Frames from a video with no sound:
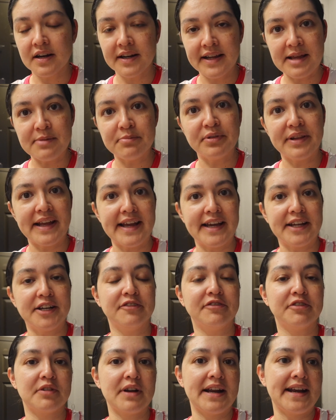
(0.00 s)
Our game
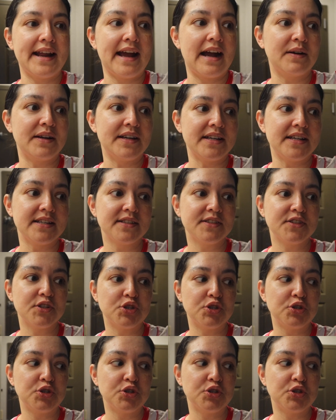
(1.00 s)
plan for right now is